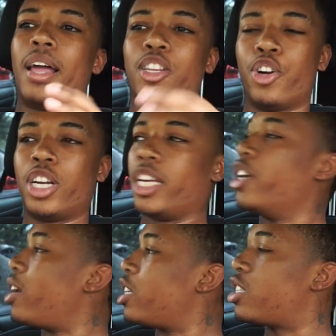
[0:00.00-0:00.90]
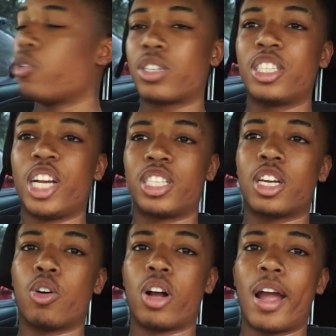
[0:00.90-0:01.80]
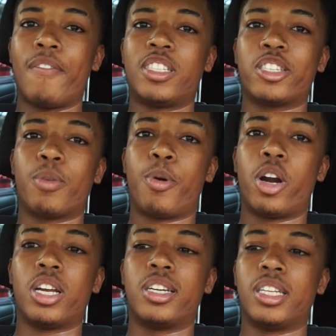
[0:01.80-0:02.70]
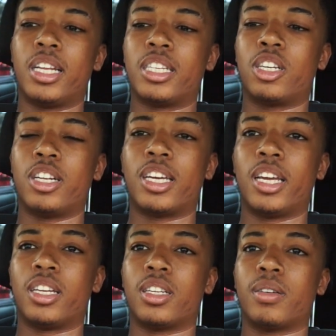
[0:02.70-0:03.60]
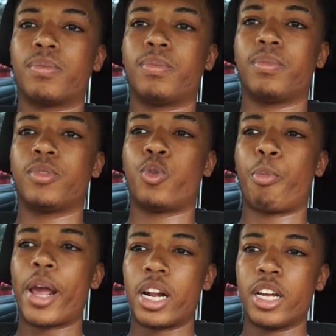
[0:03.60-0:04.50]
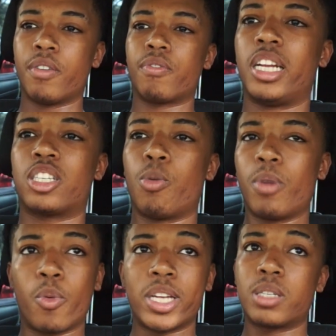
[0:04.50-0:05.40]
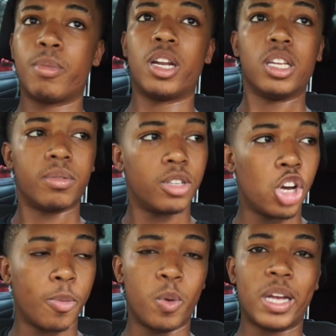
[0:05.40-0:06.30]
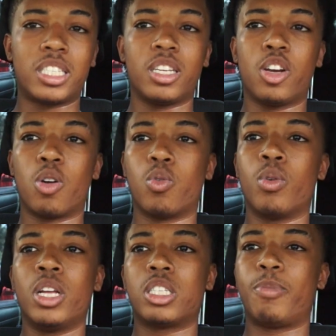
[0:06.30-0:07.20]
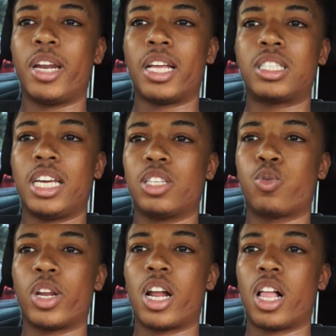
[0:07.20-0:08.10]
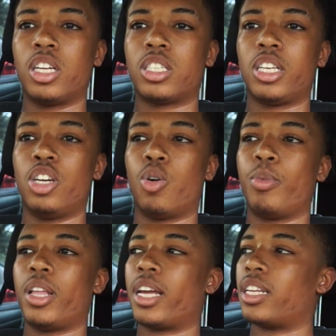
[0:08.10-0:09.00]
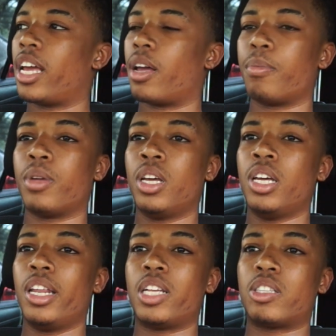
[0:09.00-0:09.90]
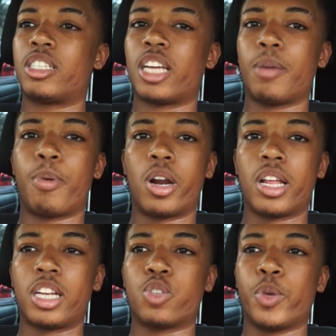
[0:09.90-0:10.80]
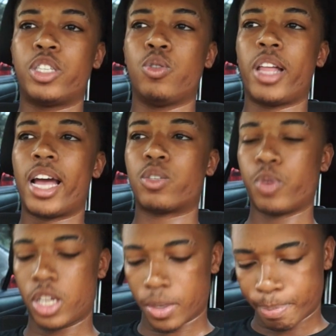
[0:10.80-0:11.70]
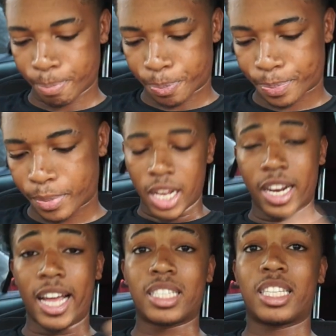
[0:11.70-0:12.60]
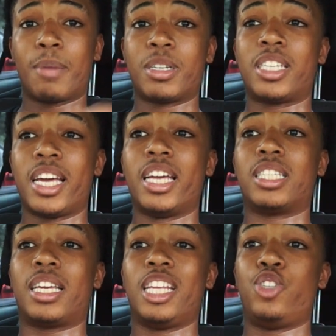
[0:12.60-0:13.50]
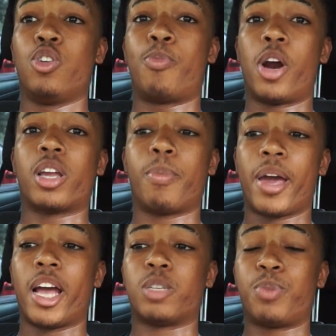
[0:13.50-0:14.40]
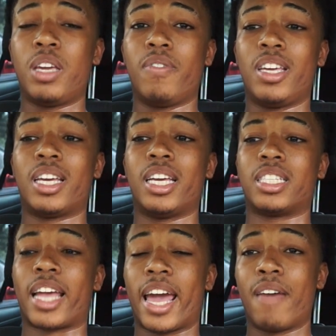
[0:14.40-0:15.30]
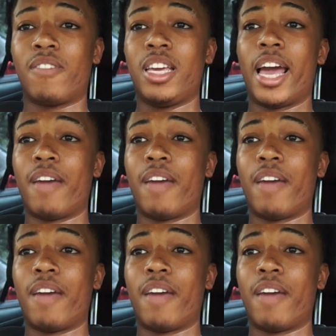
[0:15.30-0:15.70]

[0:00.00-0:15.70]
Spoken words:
during the year, I just don't suggest to go to every single party, because it is going to get repetitive. It's gonna be a waste of money. You're gonna spend that $10, $20, and you're gonna be like, damn, this is the same party I just went to last week. Next thing I'm gonna say is get you a parking pass. PV is heavy